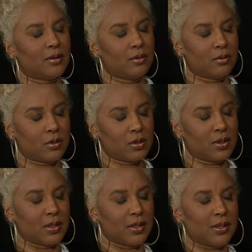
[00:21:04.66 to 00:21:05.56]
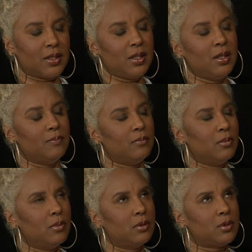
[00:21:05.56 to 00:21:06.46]
just deep
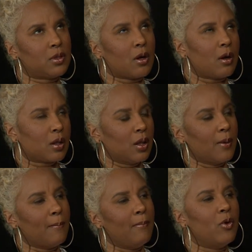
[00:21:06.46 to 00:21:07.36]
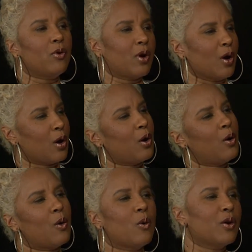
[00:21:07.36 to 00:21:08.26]
chocolate mocha,
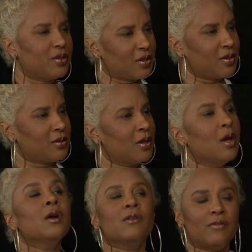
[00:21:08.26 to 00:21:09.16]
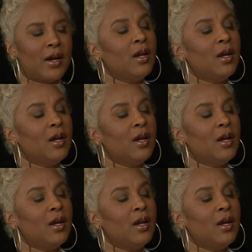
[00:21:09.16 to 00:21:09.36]
gorgeous, right?